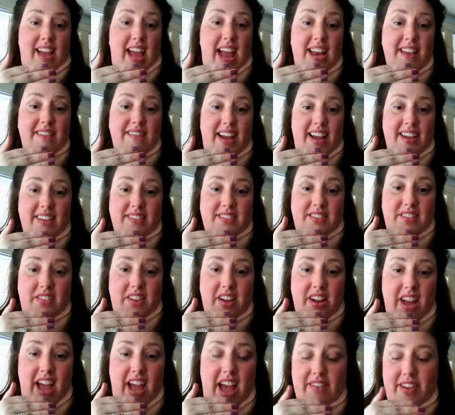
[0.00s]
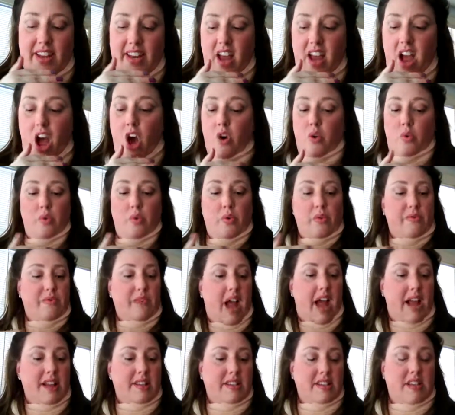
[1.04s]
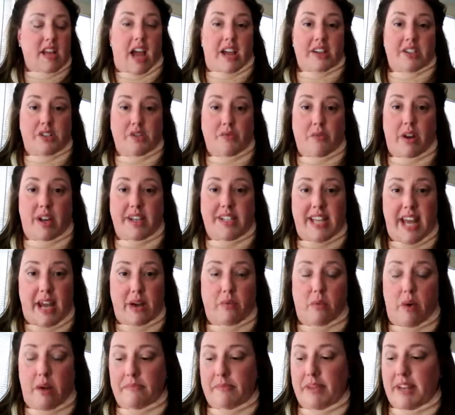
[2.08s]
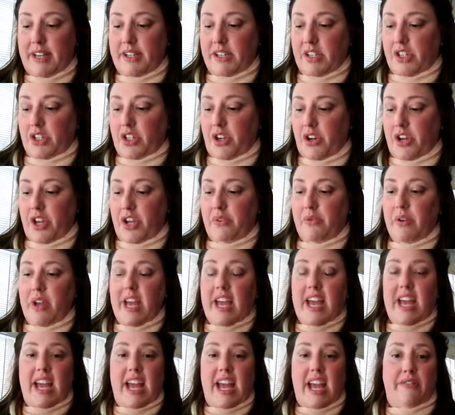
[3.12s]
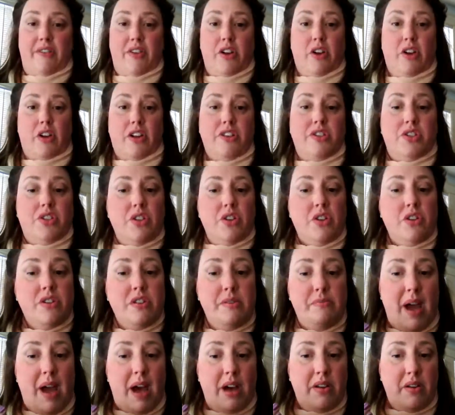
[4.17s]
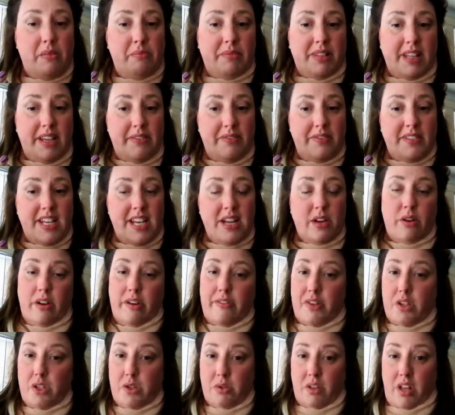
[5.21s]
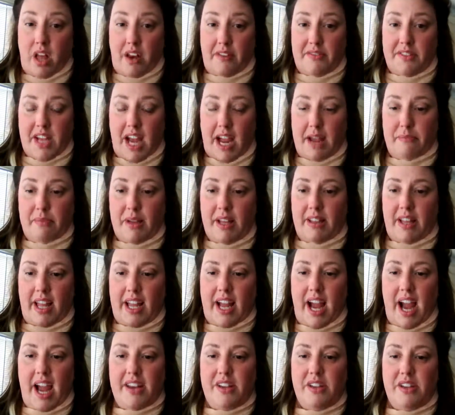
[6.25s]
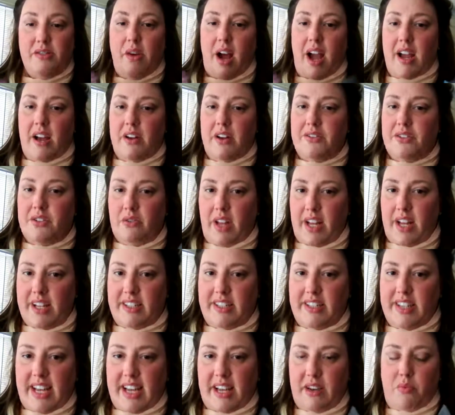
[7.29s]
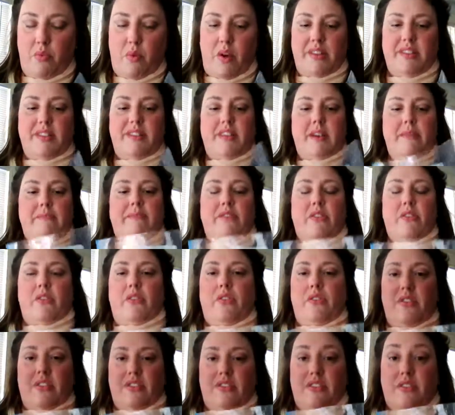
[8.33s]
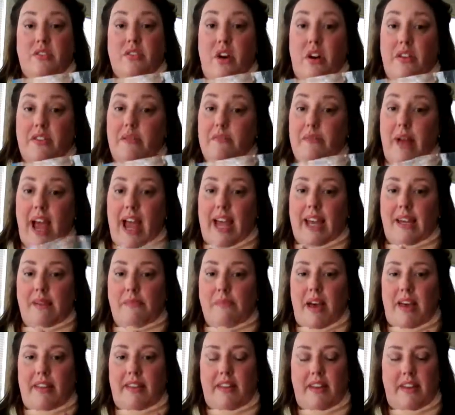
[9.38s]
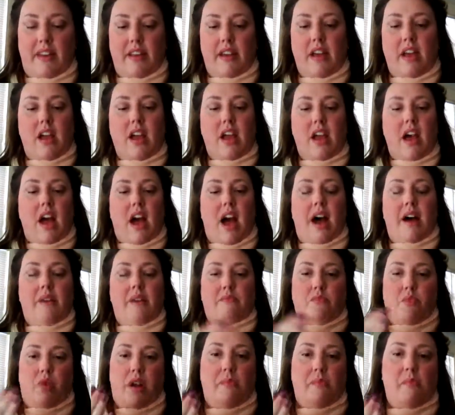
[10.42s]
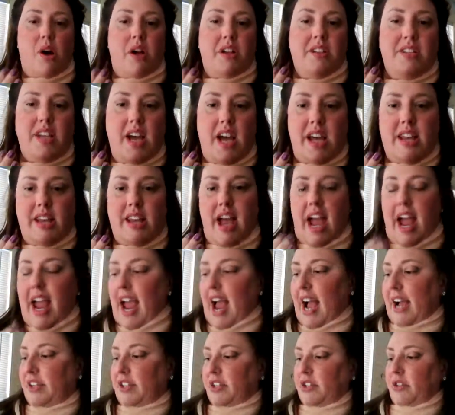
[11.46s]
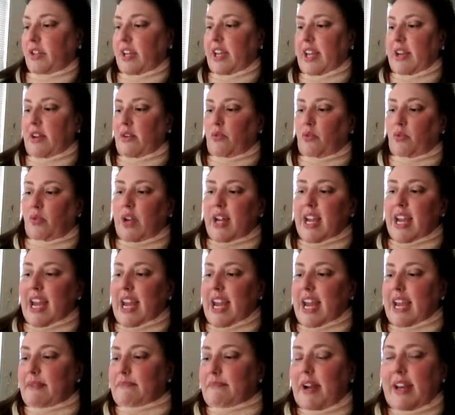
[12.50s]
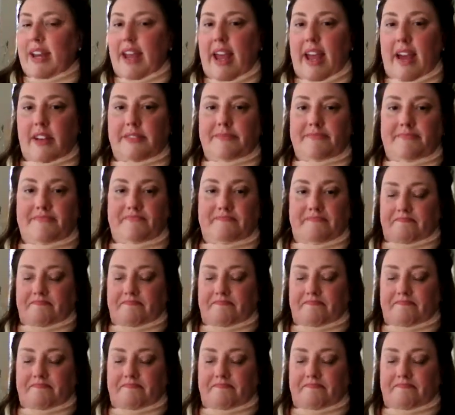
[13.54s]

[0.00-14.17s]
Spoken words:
Anyway, so there you have it. Oh, I do want to take 1 minute to show you. If you're concerned about them lifting, or if you do a lot of typing like I do, I also like to take it one step further. This is called baggy method. When I'm all done, I actually reheat my nail.